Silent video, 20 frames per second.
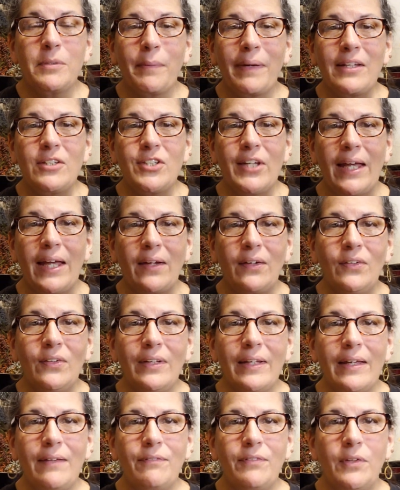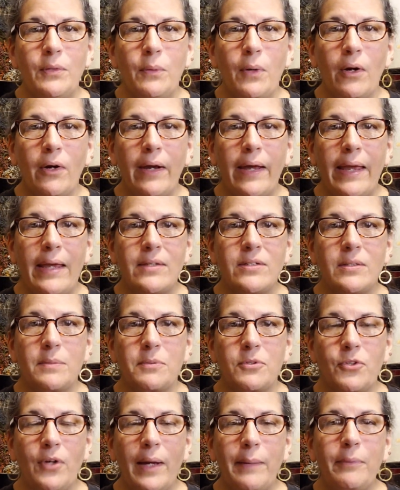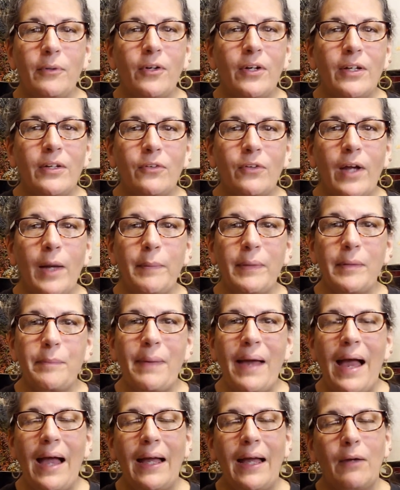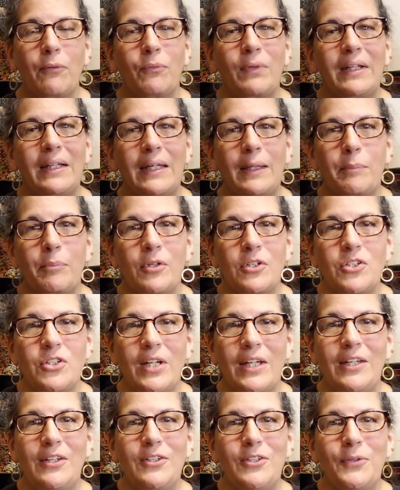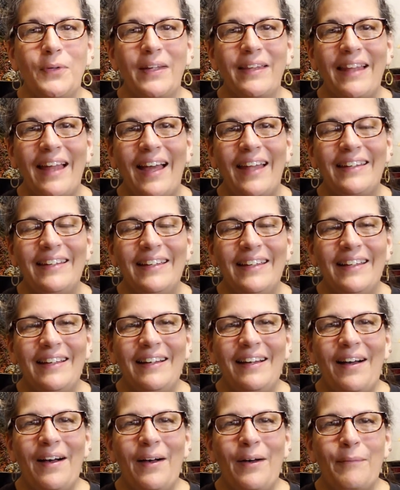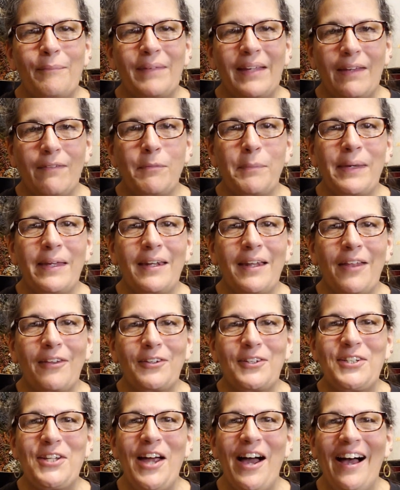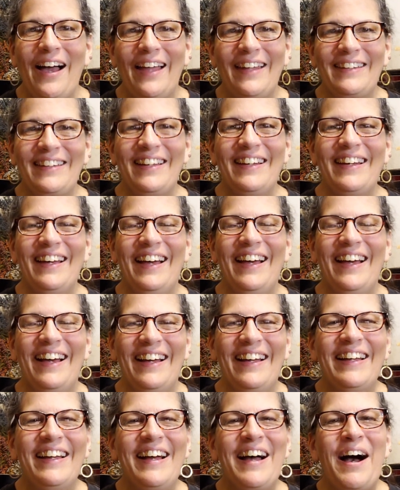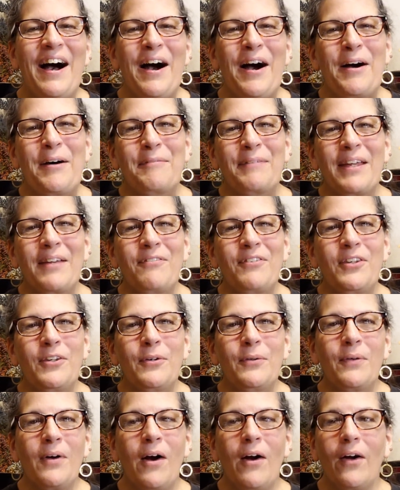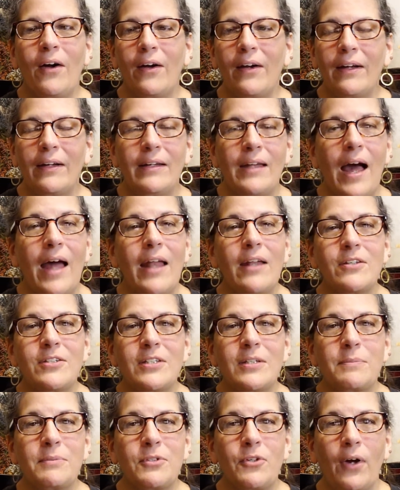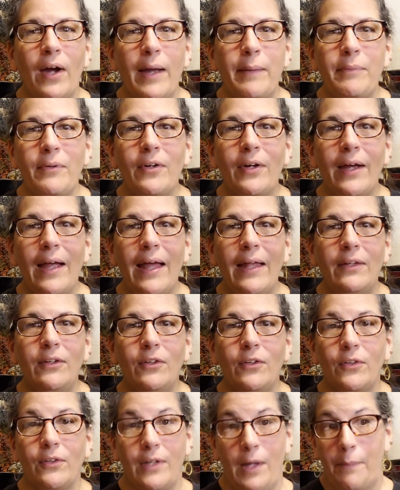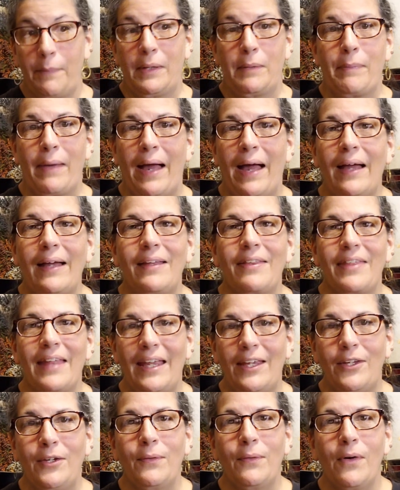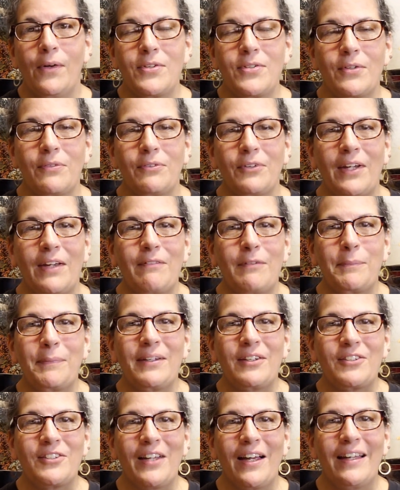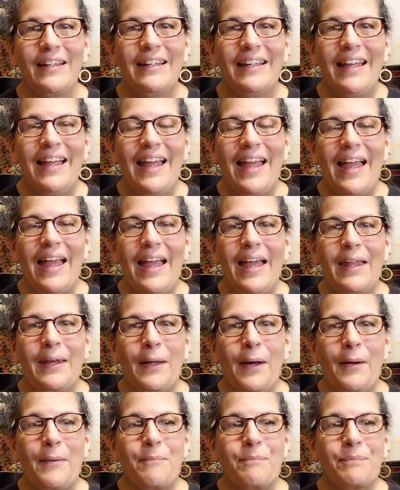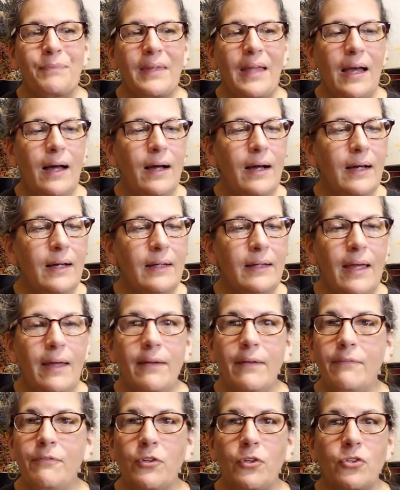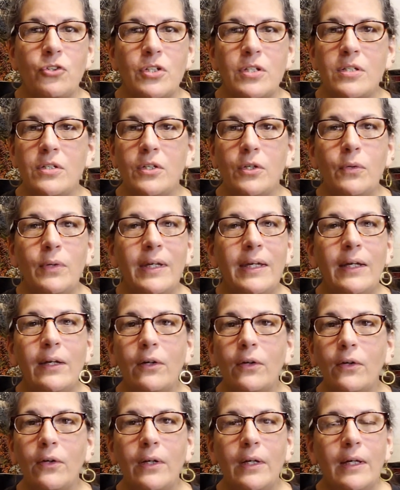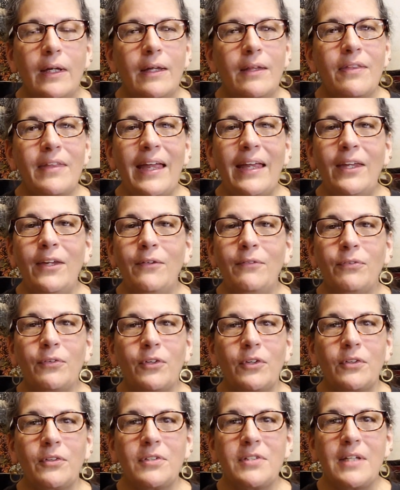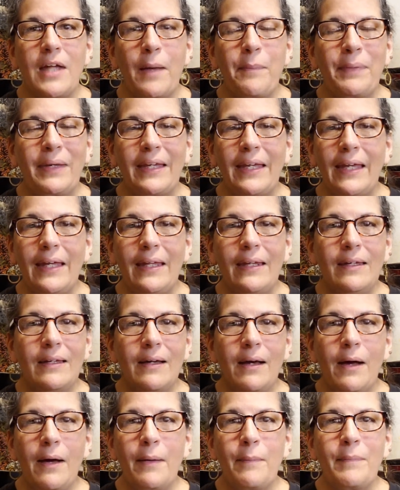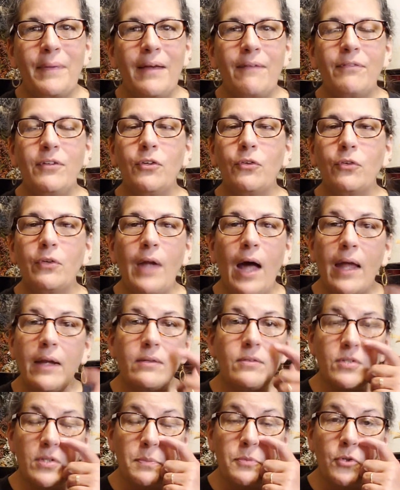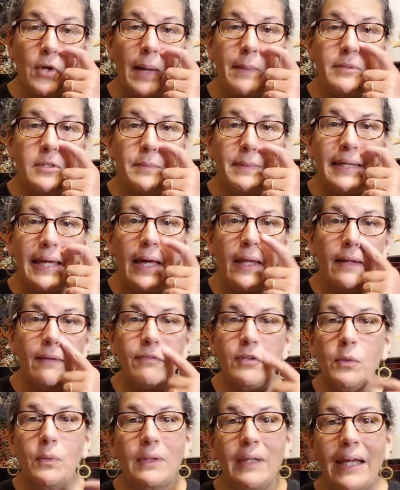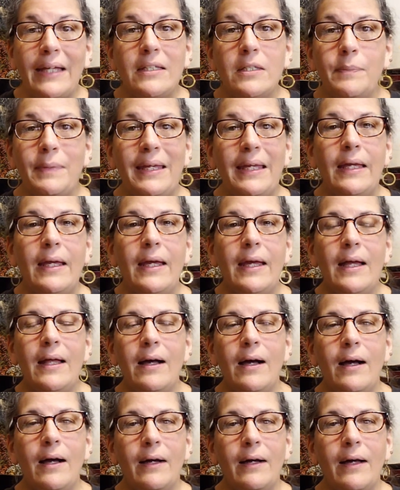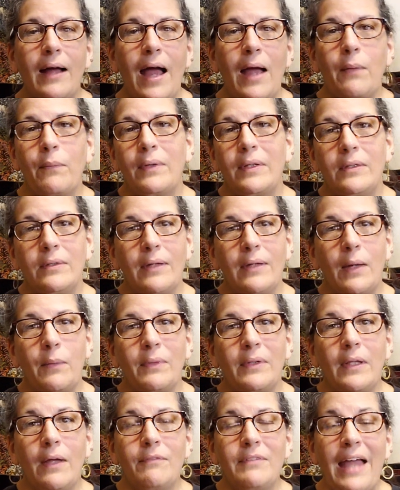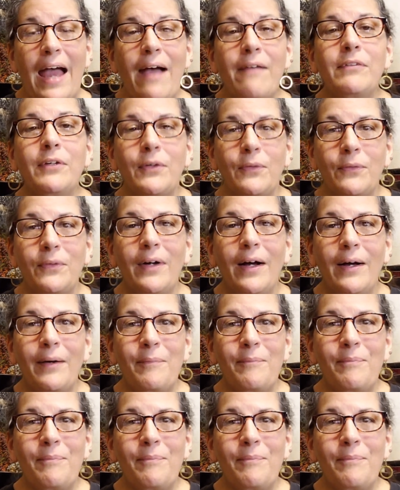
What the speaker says: to my channel. If you are a subscriber and you're coming back, I really appreciate you doing that and giving me another shot. If you are not a subscriber and you're coming back, thank you also for giving me a shot. And if you're just new here, thank you for stopping in. If you're not subscribed to me yet, if you would like to be, I would love to have you.